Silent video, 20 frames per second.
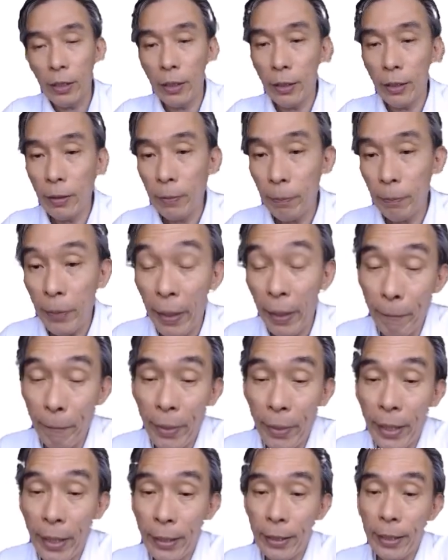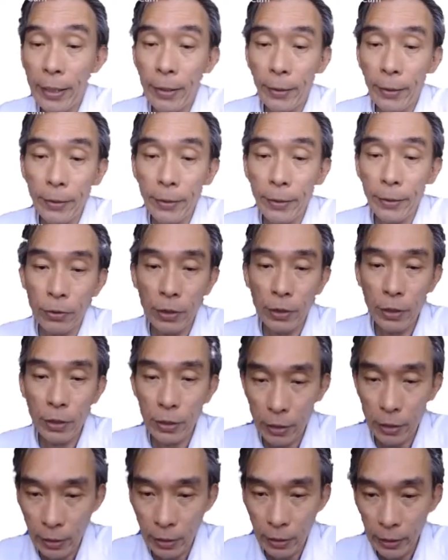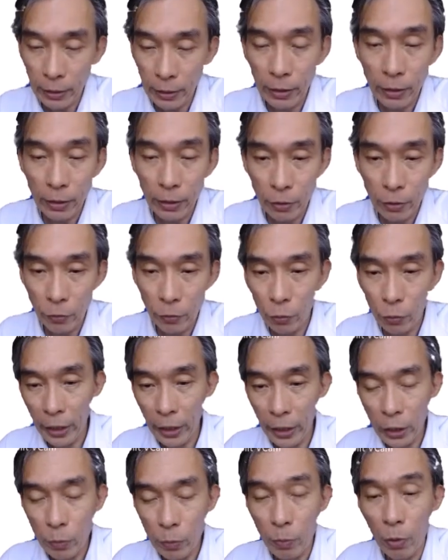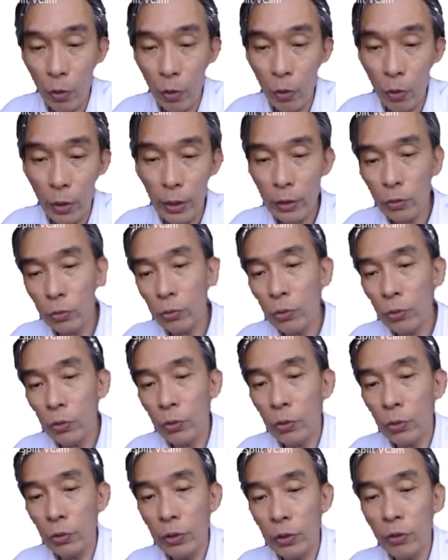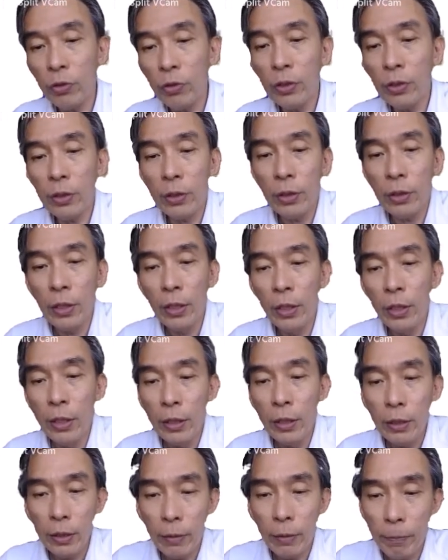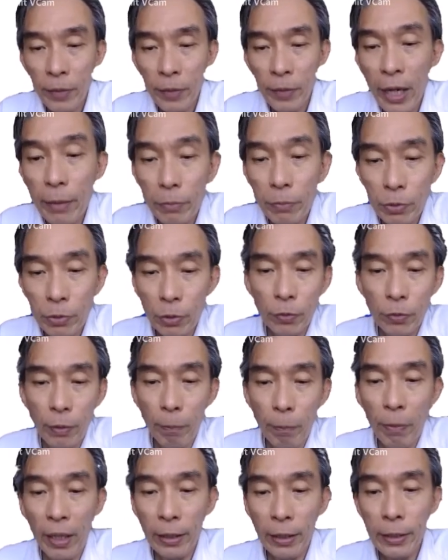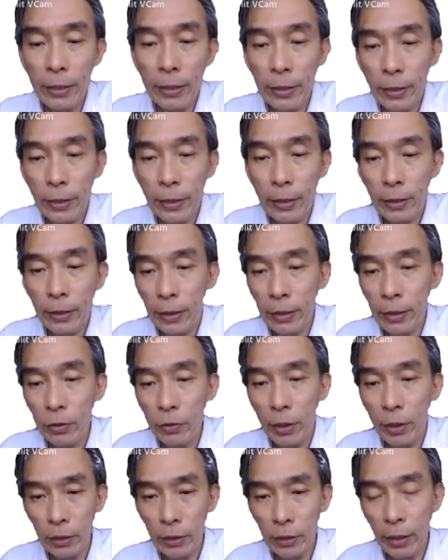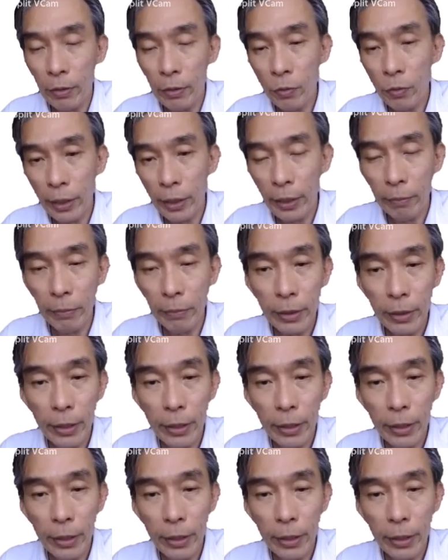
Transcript: campaign. So this later, if you explore to your different types of plugins, then you understand what I mean.